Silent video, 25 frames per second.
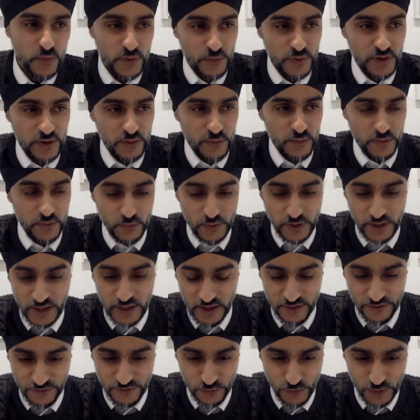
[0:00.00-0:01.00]
we
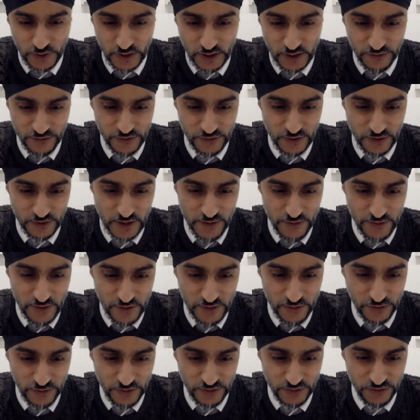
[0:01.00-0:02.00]
have
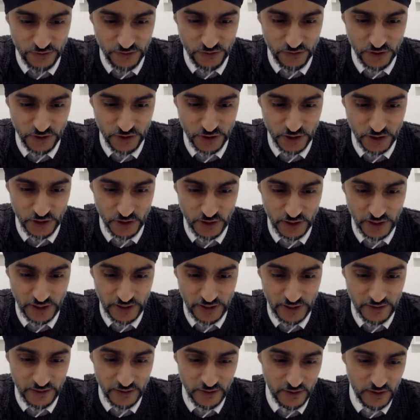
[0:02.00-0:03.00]
every studio
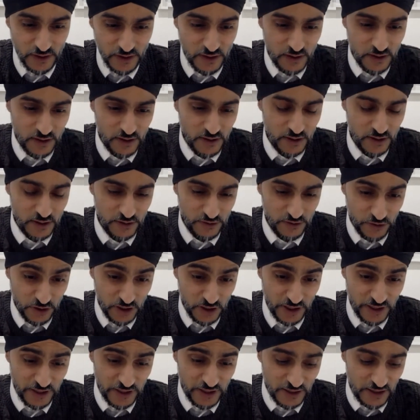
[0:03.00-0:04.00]

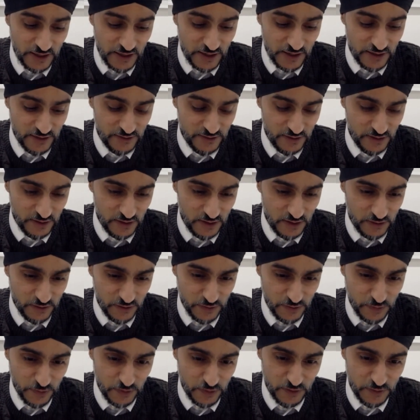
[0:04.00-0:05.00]
leader has a
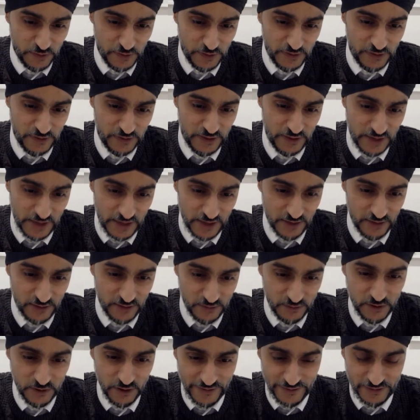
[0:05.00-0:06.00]
responsibility,
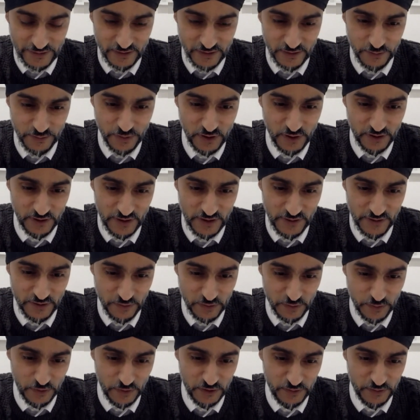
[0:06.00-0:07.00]
and directors and partners have the
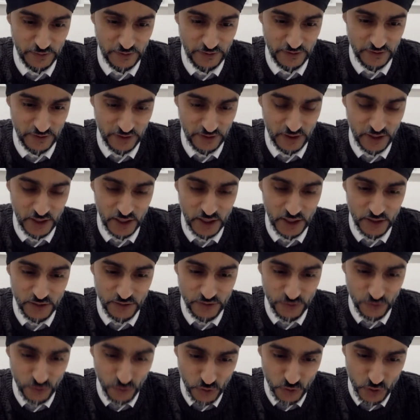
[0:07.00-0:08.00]
responsibility
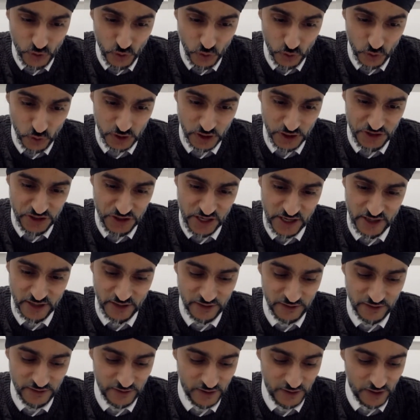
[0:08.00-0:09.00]
for quarterly
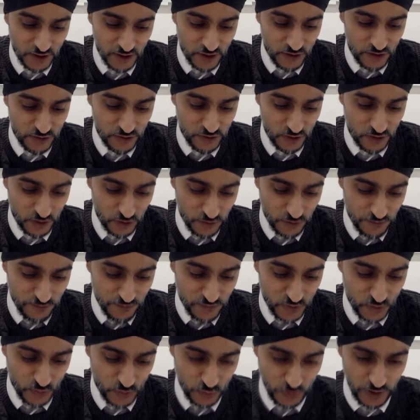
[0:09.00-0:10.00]
check-ins. So
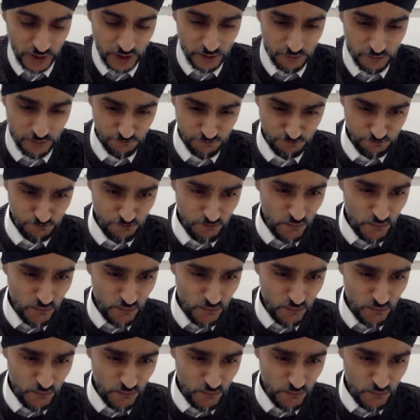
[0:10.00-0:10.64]
we